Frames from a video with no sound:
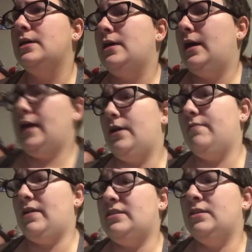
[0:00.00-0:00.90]
I know I've
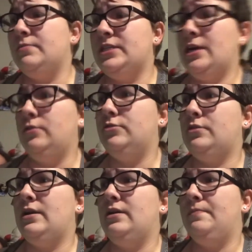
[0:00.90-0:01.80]
had some channels
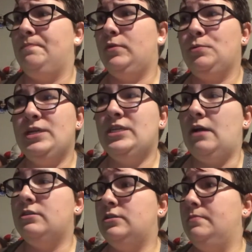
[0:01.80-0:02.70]
try to reach
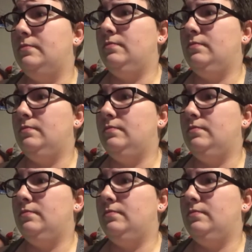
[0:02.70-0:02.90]
out to,